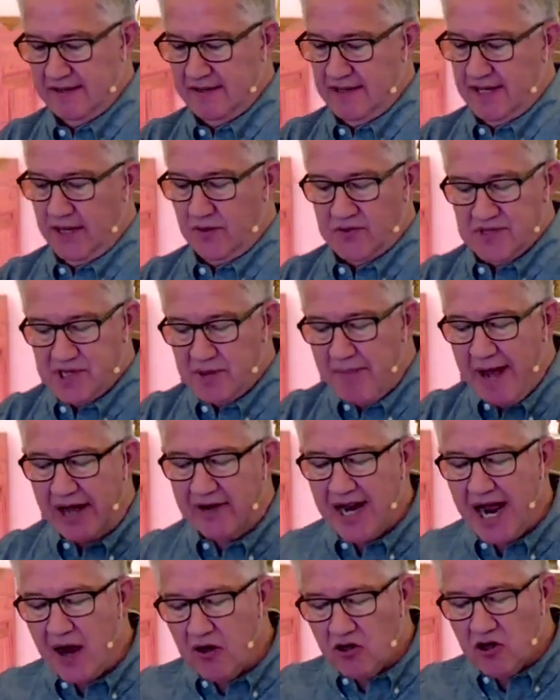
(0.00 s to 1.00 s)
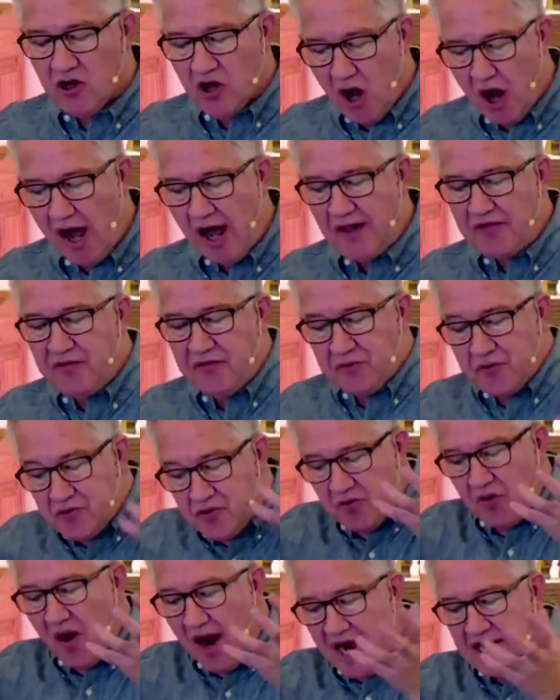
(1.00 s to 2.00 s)
It was about how God, through
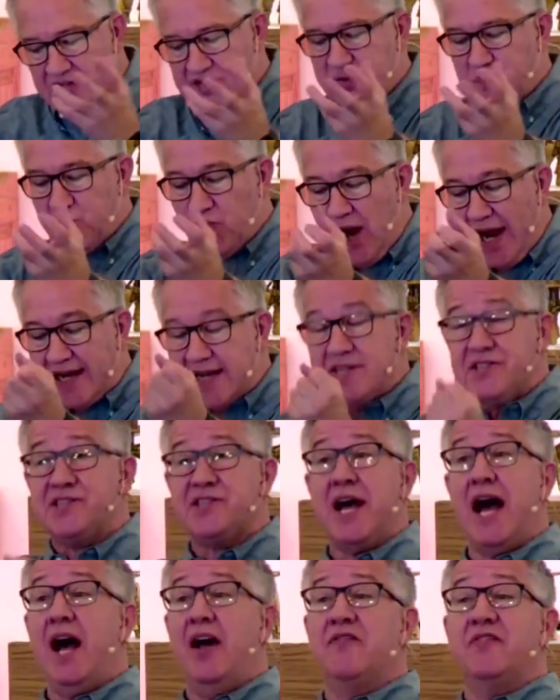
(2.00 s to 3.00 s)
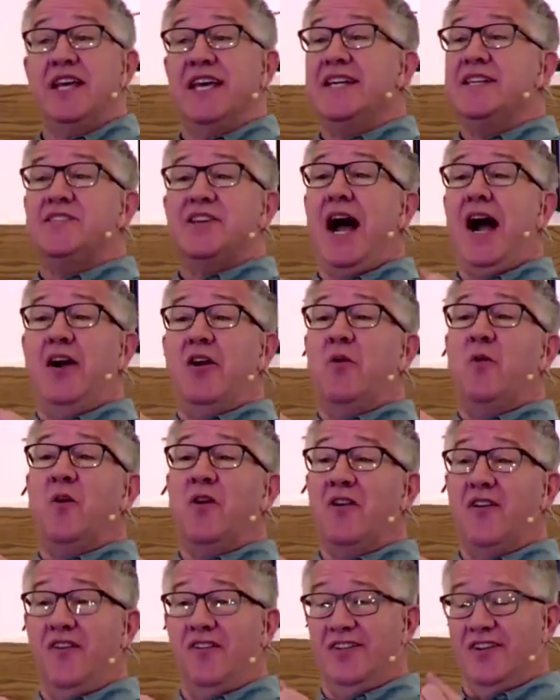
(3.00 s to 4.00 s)
Christ, reconciled the entire
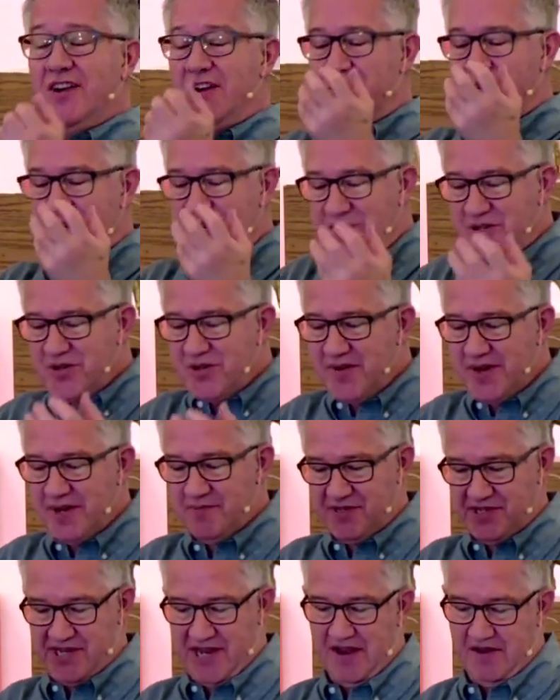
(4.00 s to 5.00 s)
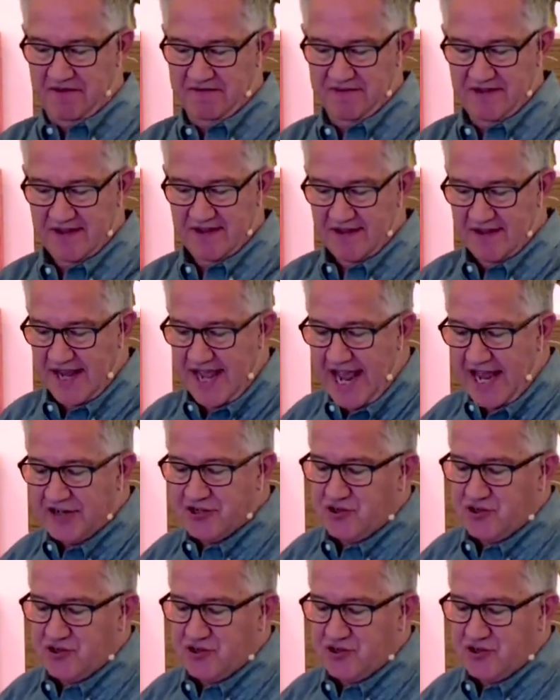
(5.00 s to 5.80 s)
world to himself and